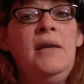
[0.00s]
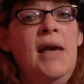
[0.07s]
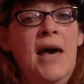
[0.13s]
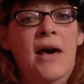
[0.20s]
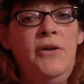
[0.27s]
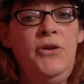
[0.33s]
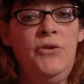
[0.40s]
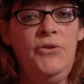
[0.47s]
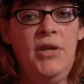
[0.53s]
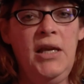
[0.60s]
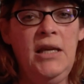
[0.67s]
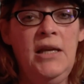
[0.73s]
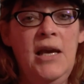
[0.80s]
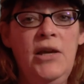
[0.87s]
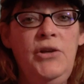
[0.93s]
how you think
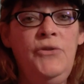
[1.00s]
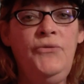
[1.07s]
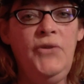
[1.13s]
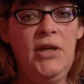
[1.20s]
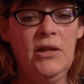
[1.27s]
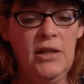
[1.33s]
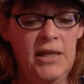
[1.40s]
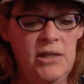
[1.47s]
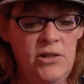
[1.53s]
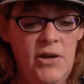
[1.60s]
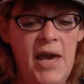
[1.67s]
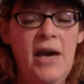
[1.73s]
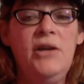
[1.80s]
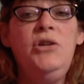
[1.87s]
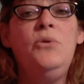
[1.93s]
and how you feel into
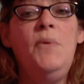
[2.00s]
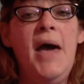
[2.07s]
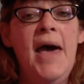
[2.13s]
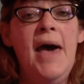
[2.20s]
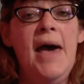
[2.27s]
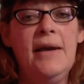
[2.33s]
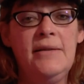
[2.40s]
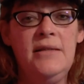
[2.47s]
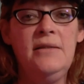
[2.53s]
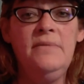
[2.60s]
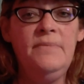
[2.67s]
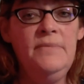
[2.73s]
how you act.